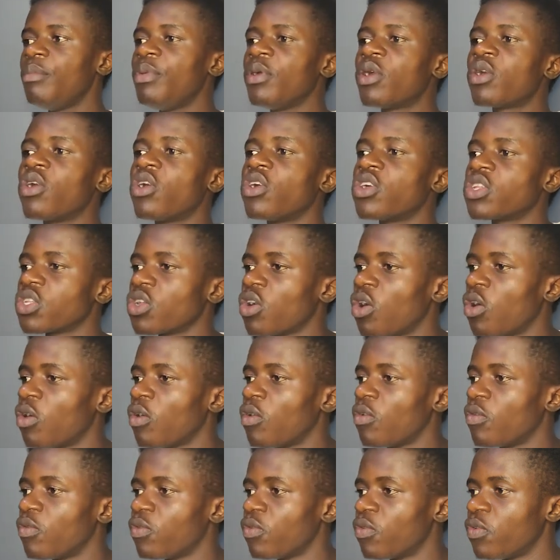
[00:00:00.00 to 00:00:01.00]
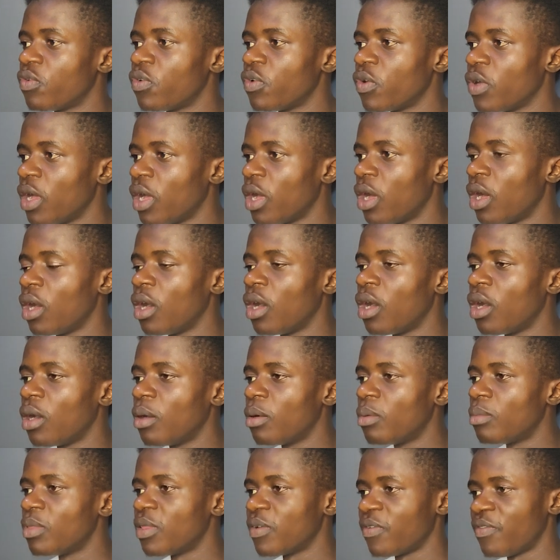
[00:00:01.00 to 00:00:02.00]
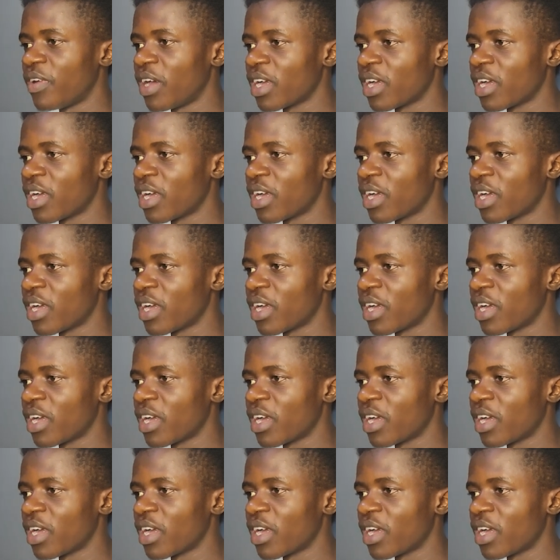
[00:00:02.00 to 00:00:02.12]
because of the